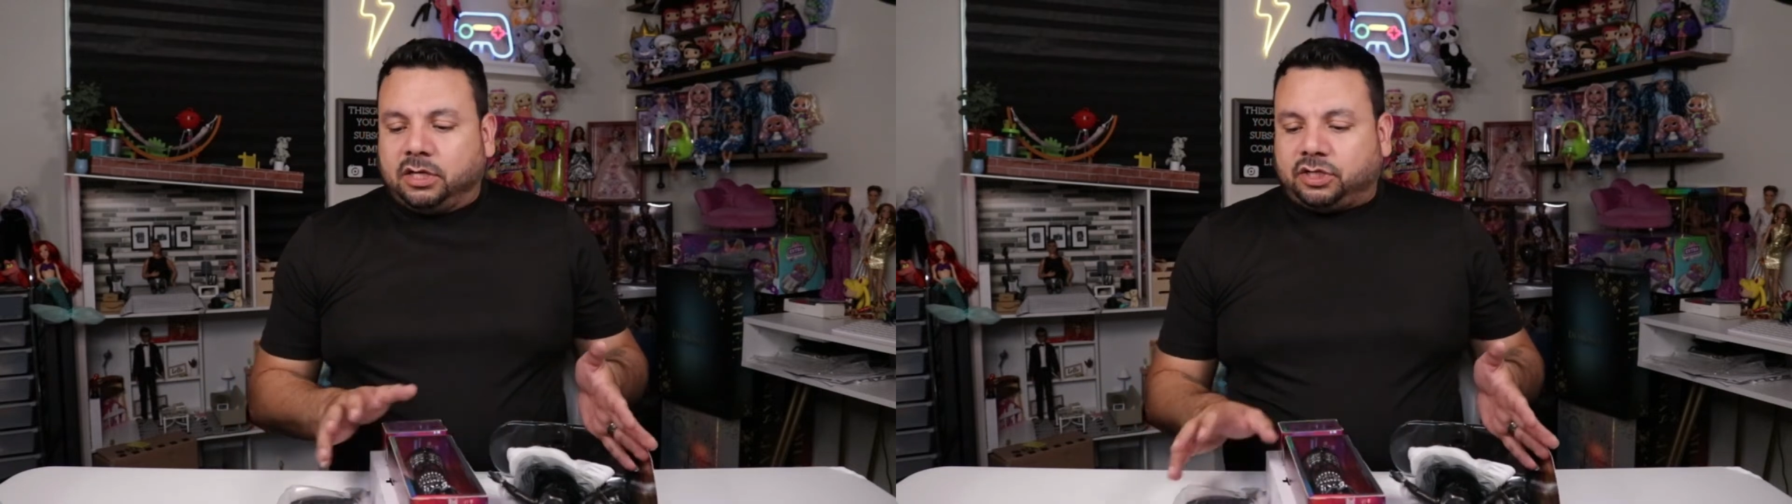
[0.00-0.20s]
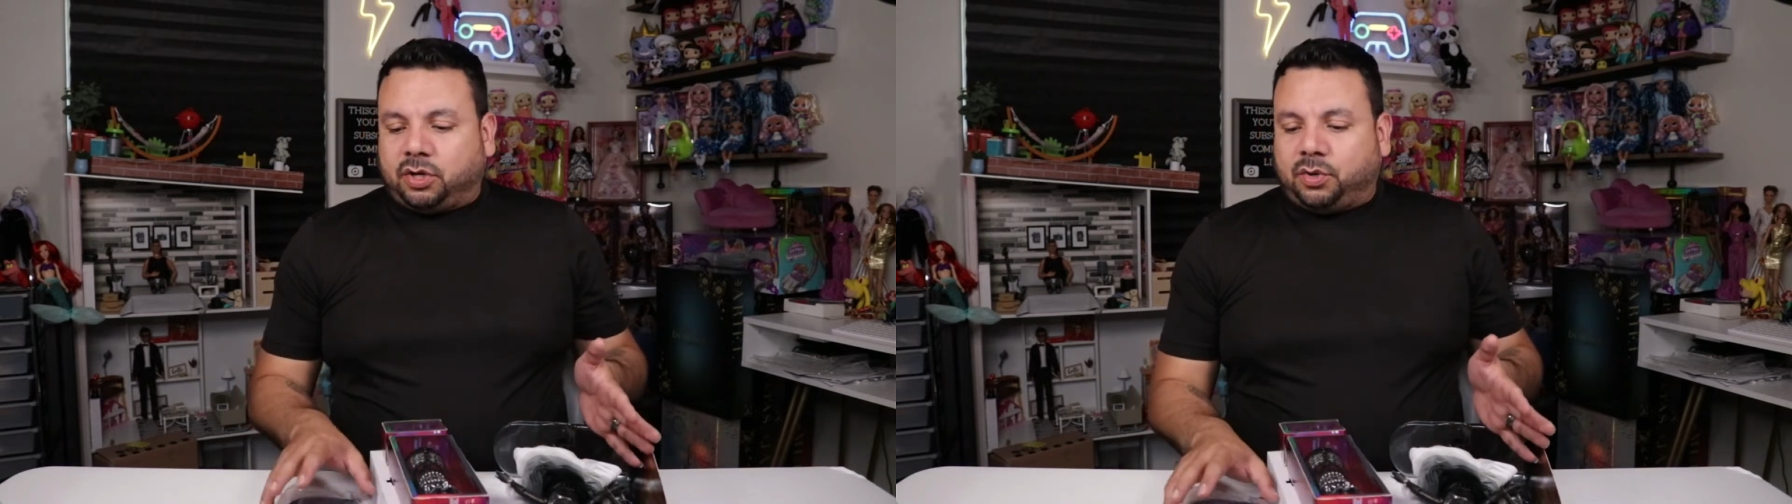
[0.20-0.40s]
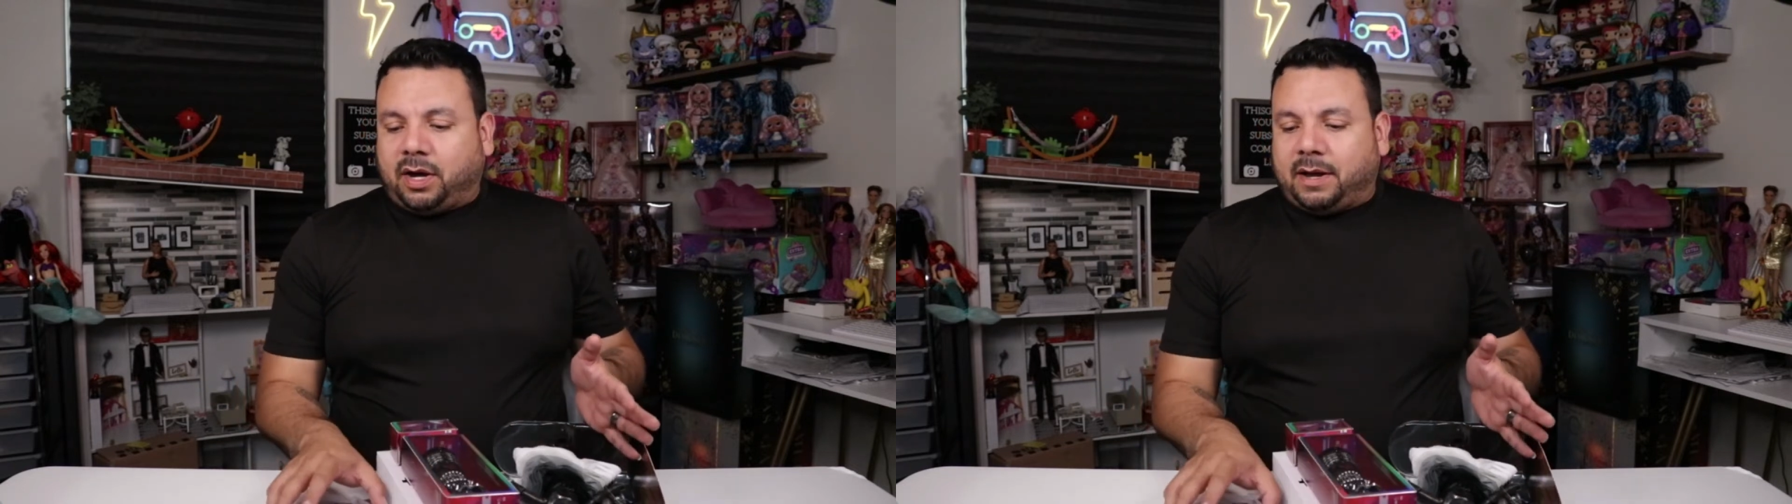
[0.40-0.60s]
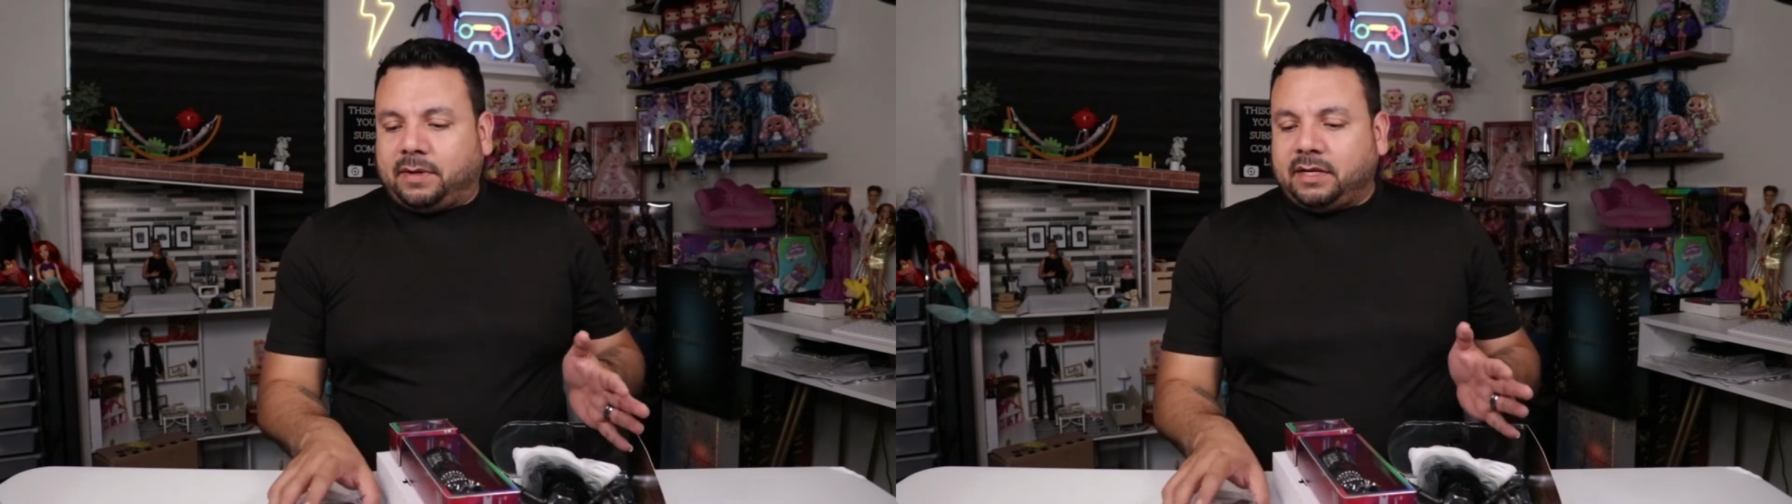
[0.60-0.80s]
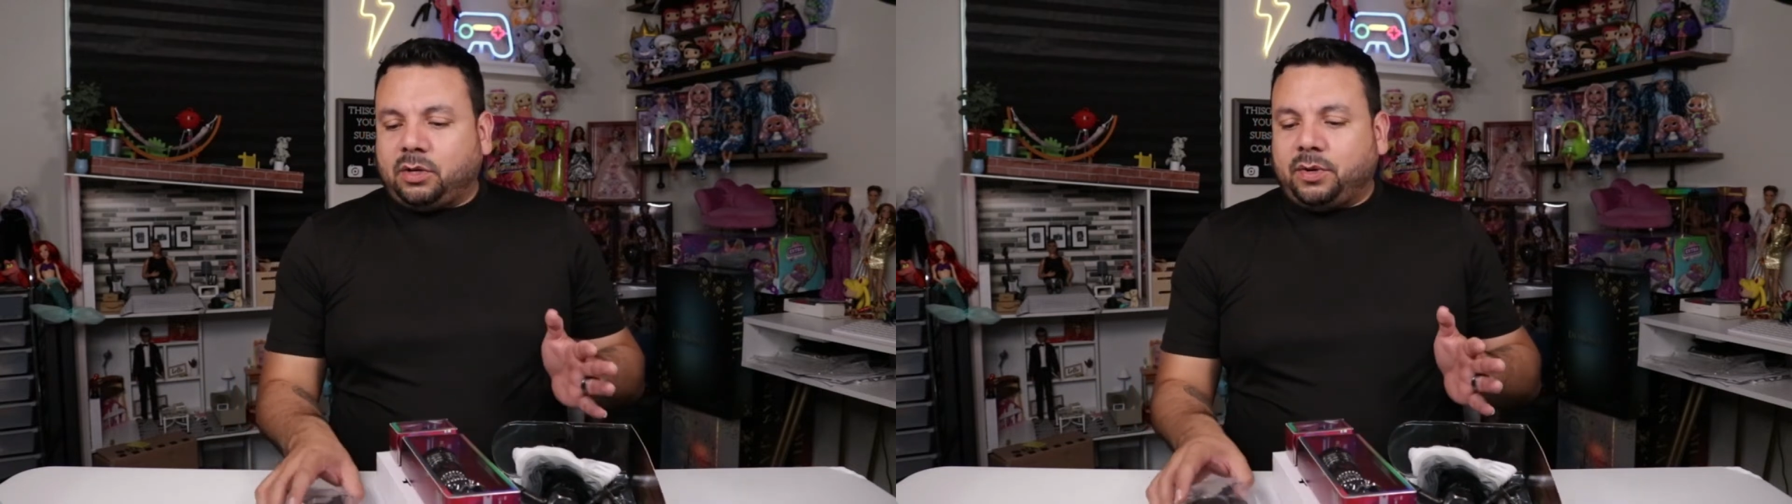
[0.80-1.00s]
So I'm
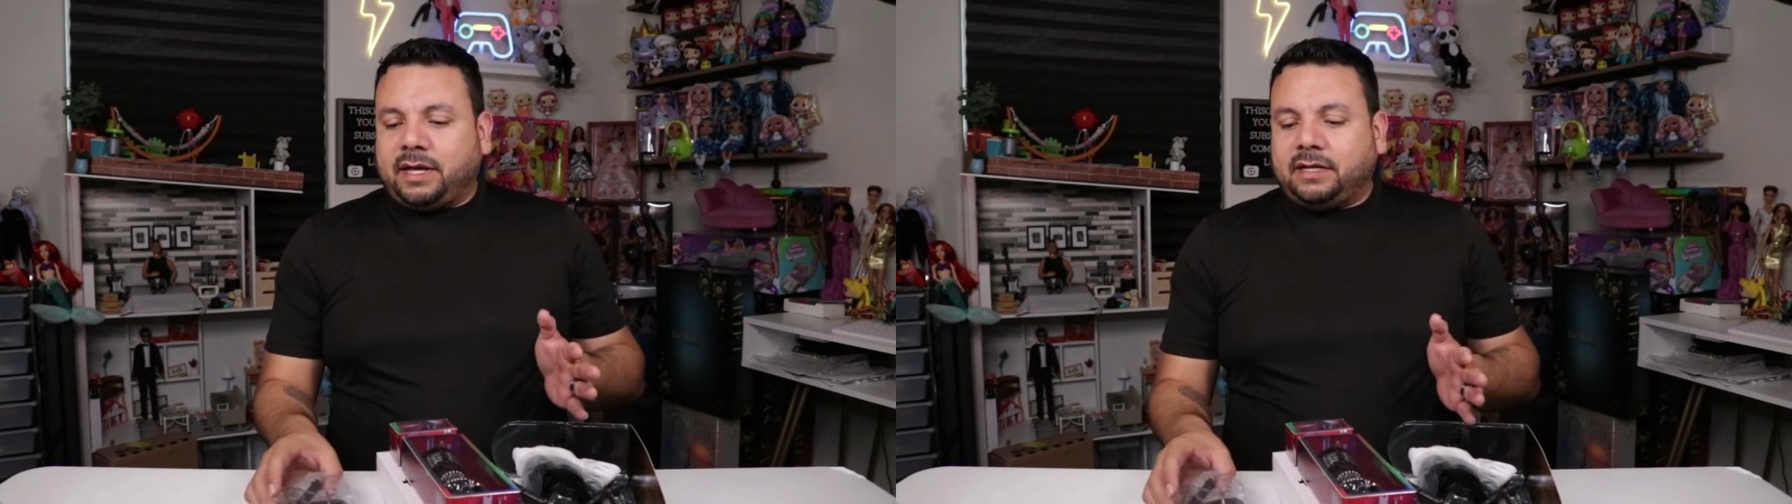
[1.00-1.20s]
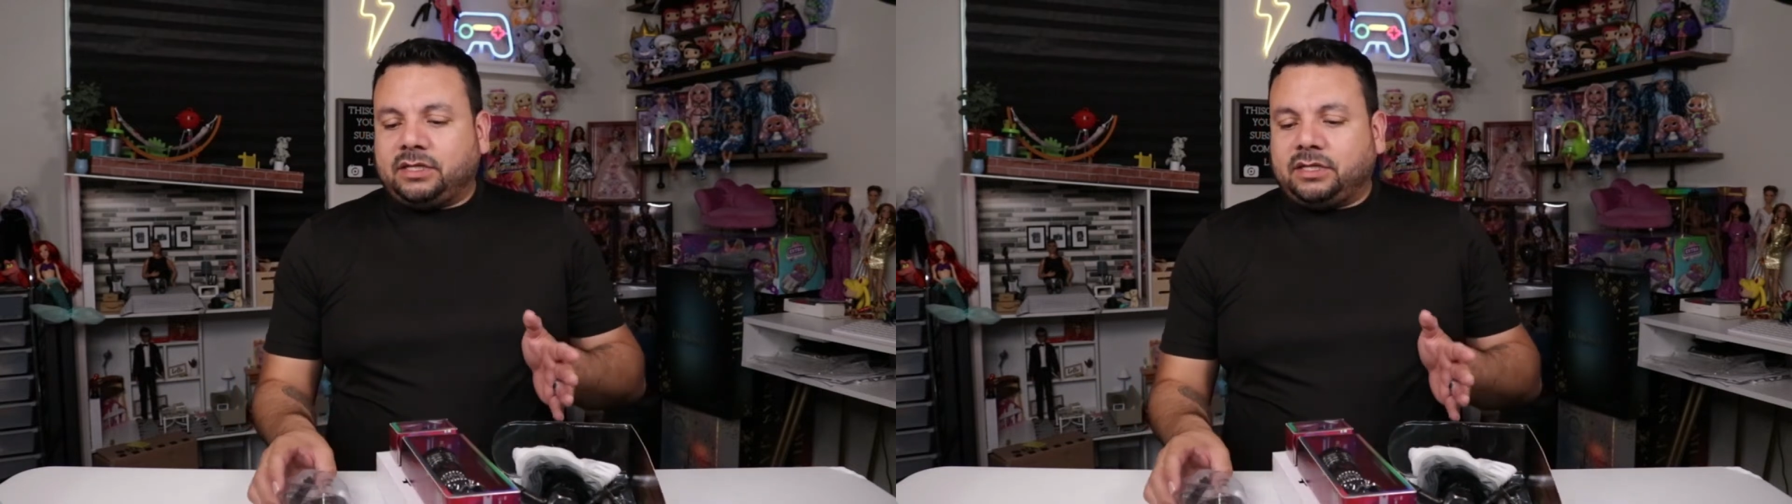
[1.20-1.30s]
going to go ahead